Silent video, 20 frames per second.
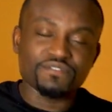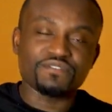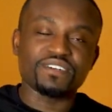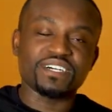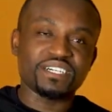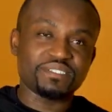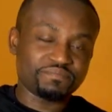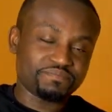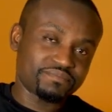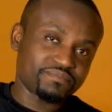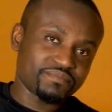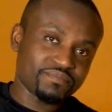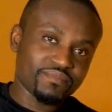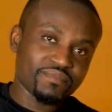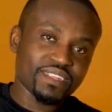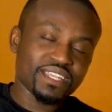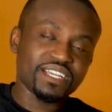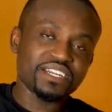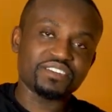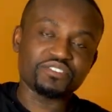of uh,
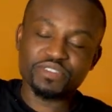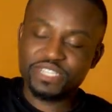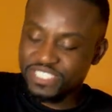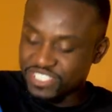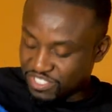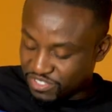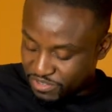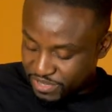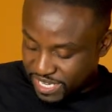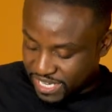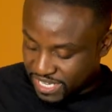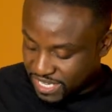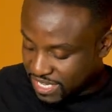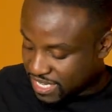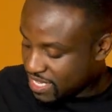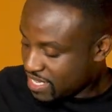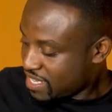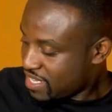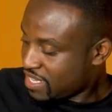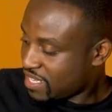green screen
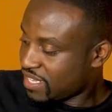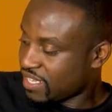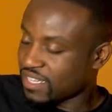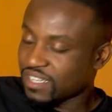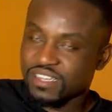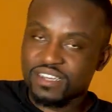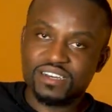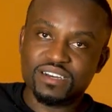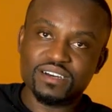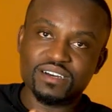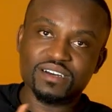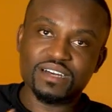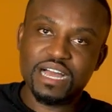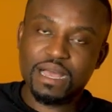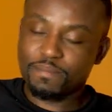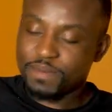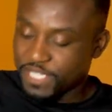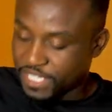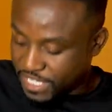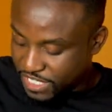uh,
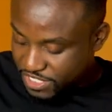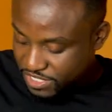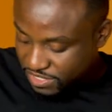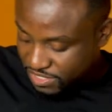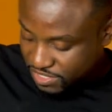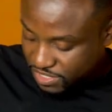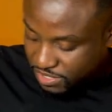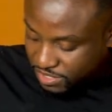application.